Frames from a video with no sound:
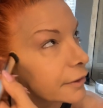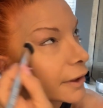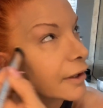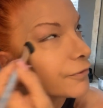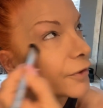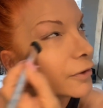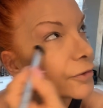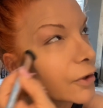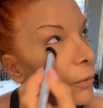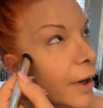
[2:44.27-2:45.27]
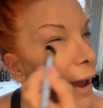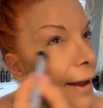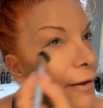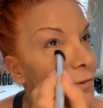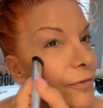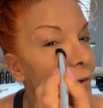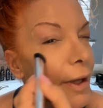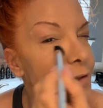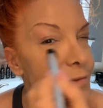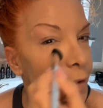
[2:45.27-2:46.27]
that I feel don't have
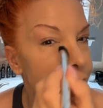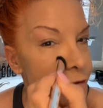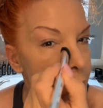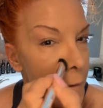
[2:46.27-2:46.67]
as much,